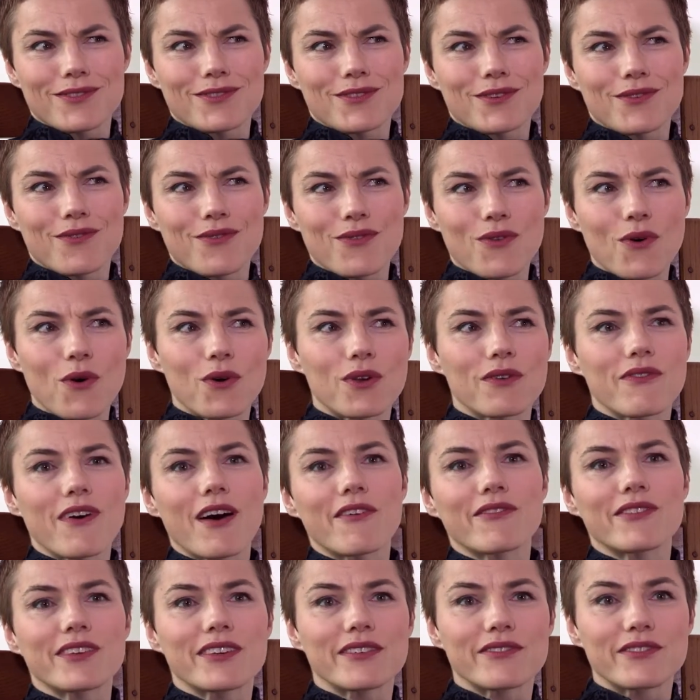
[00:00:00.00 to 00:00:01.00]
sort of thought of
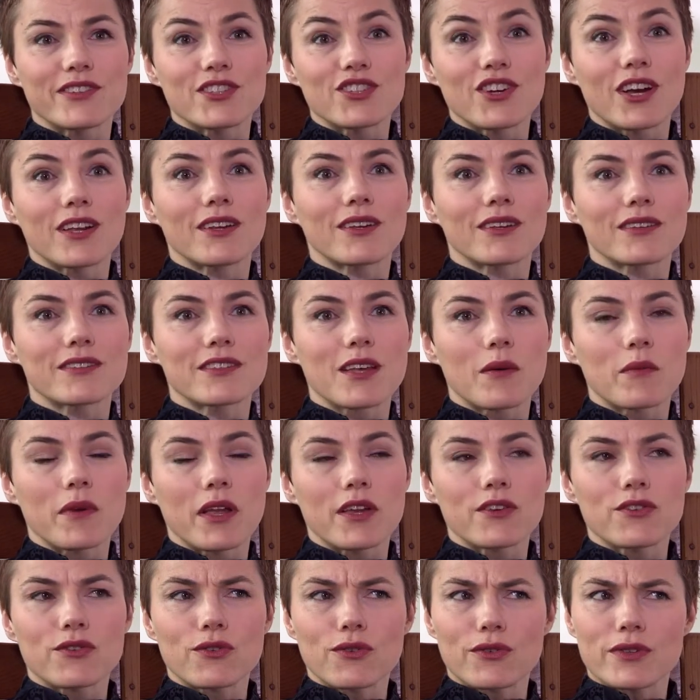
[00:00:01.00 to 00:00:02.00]
having a vaginal
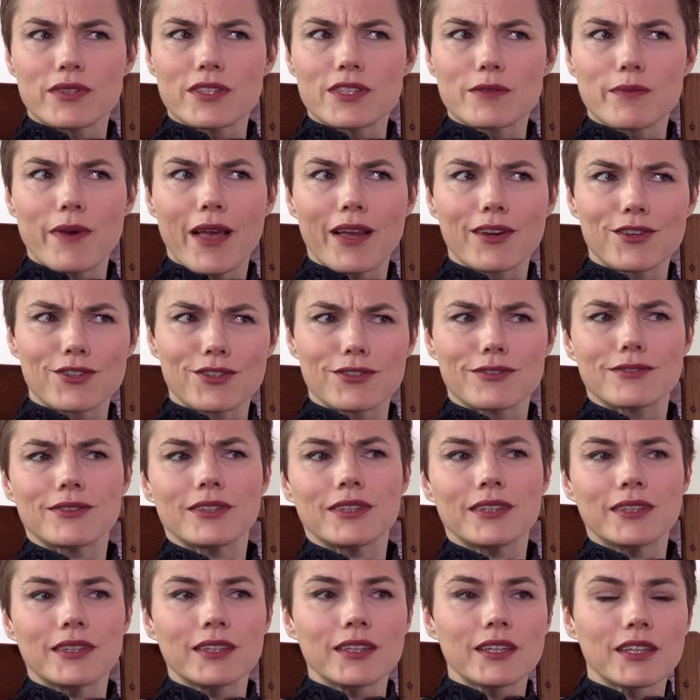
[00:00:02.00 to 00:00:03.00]
examination or inspection
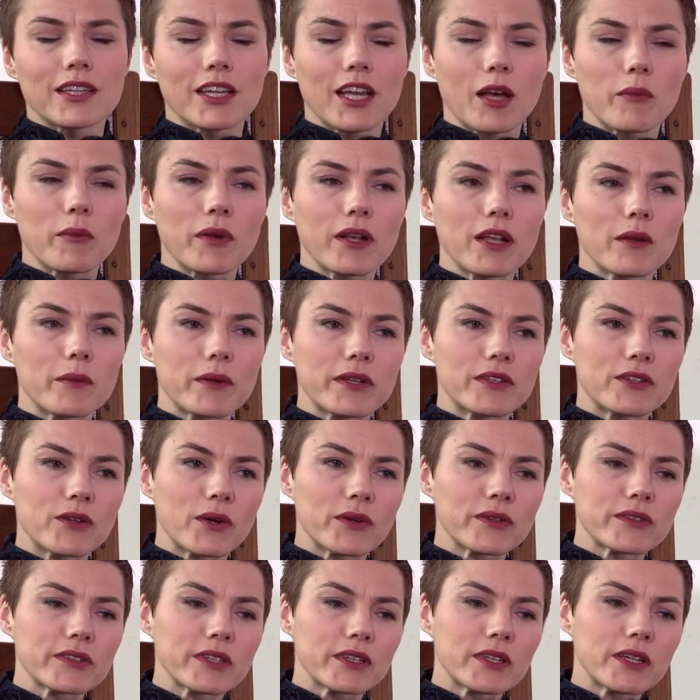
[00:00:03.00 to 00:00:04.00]
can be a little bit
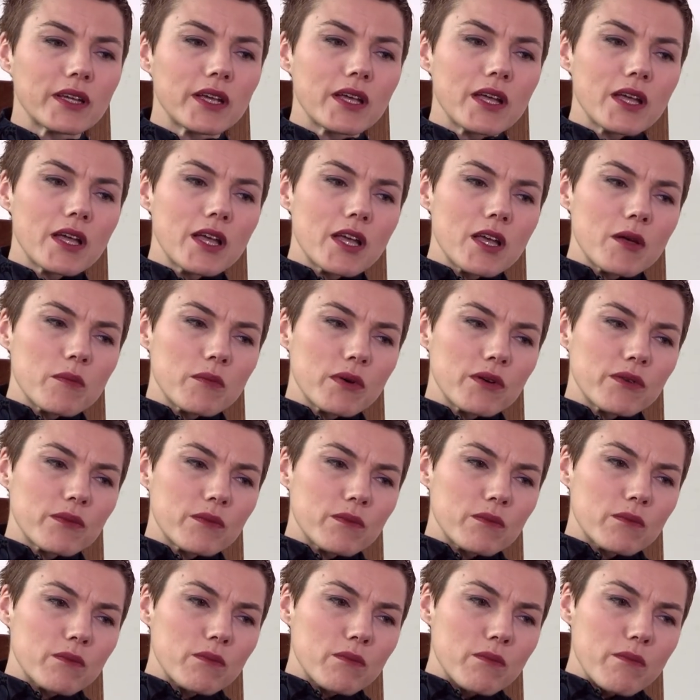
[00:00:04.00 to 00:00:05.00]
daunting, but
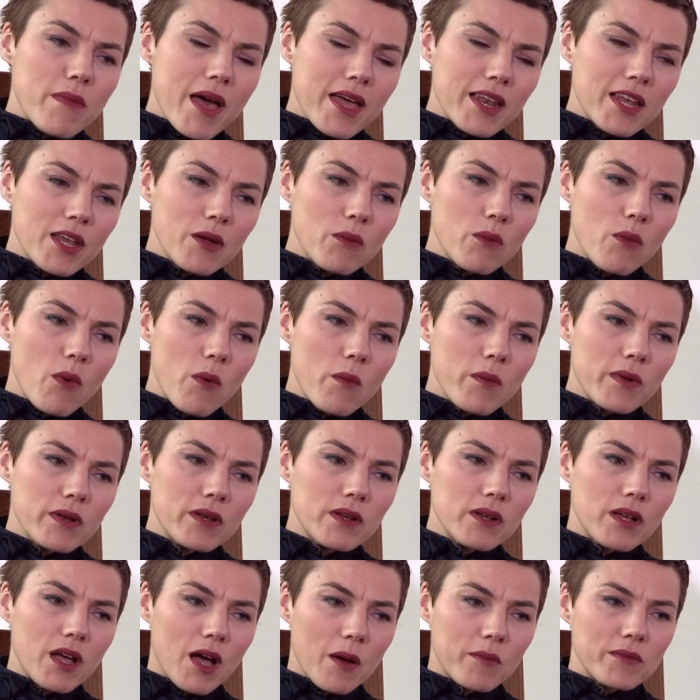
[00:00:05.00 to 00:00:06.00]
many
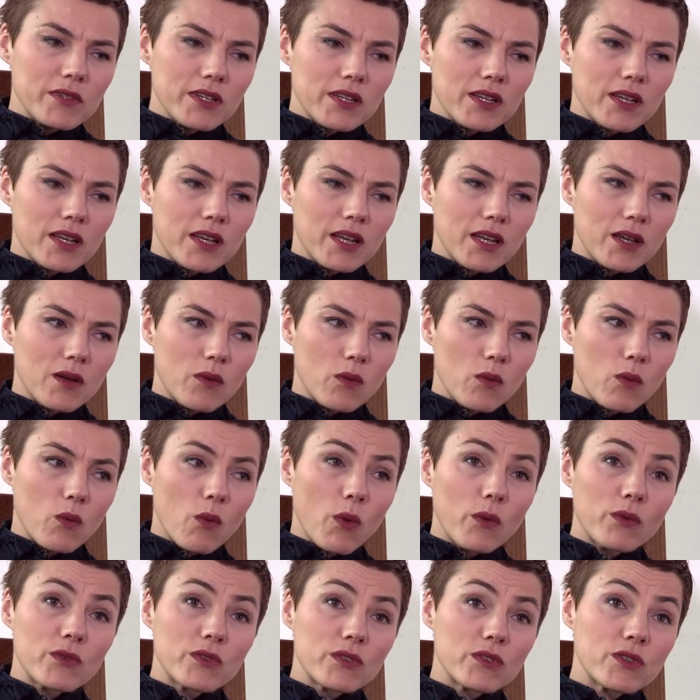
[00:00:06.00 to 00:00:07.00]
women come to clinic
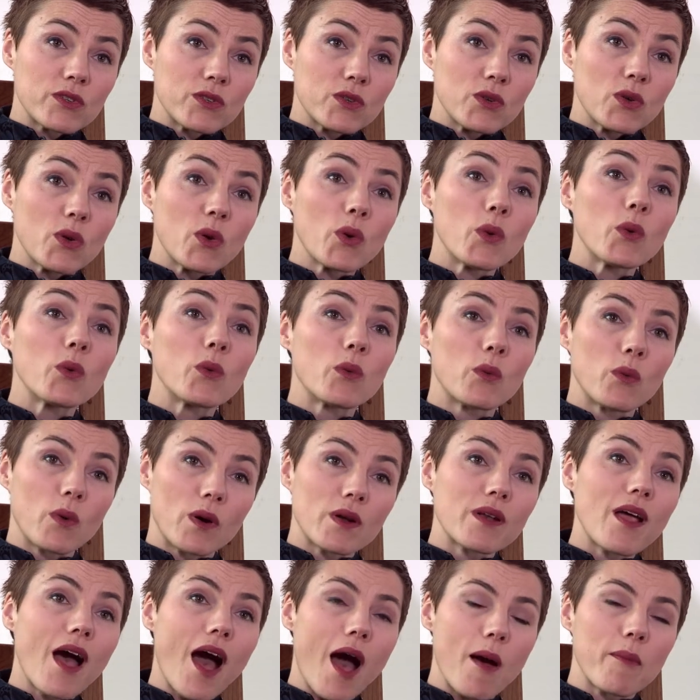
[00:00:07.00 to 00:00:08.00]
wanting to know
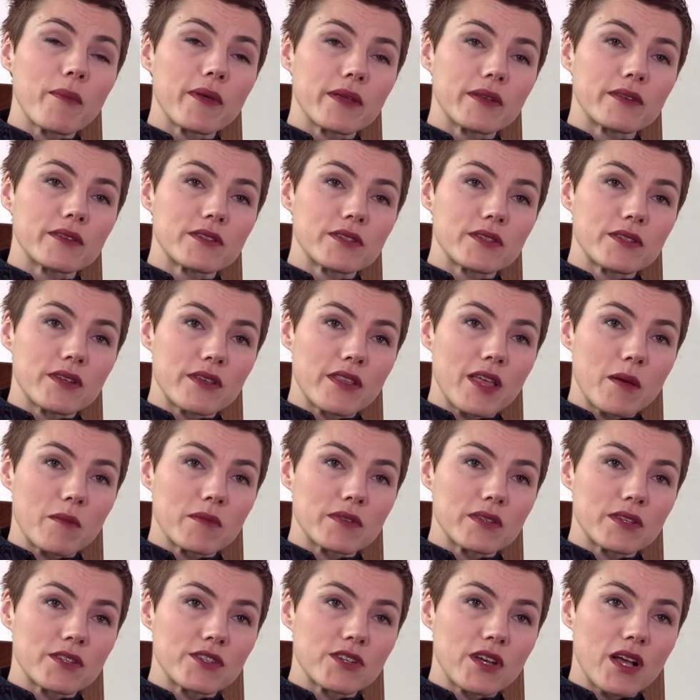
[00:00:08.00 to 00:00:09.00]
what happened to them
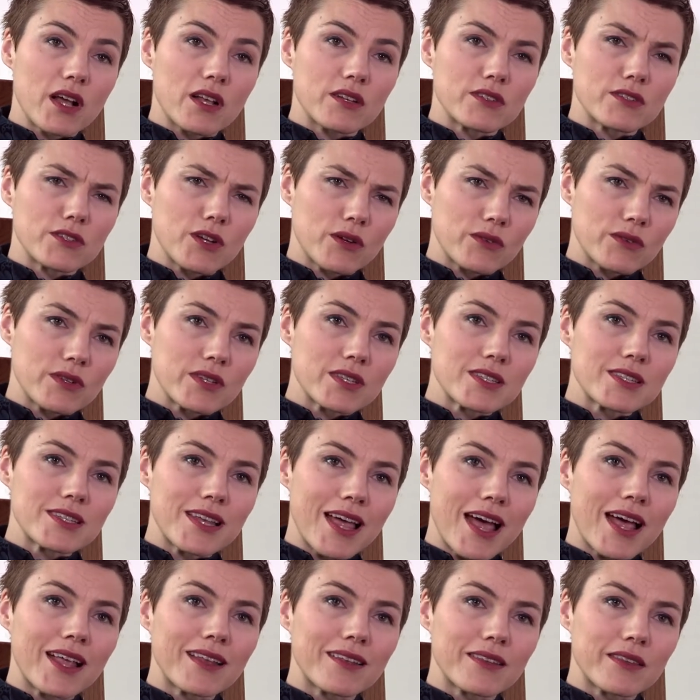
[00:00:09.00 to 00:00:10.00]
as a child and to
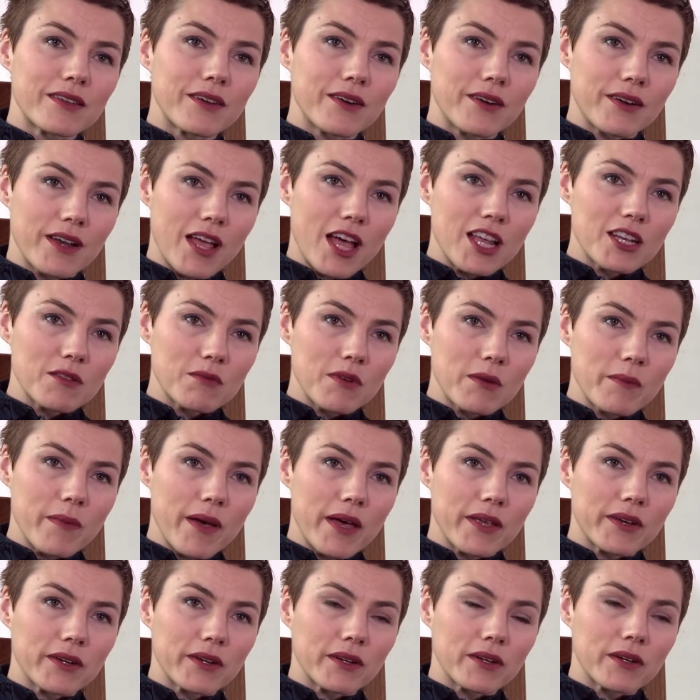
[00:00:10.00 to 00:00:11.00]
understand their anatomy
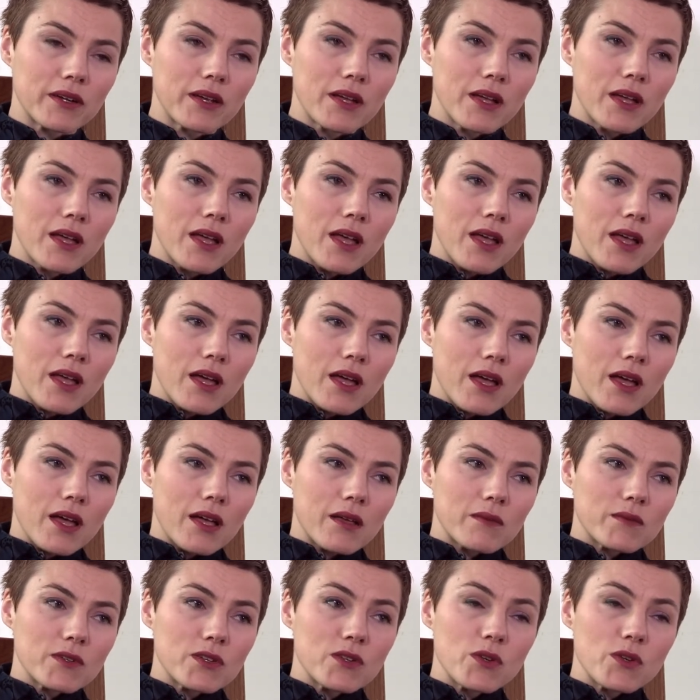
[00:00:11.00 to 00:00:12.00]
better and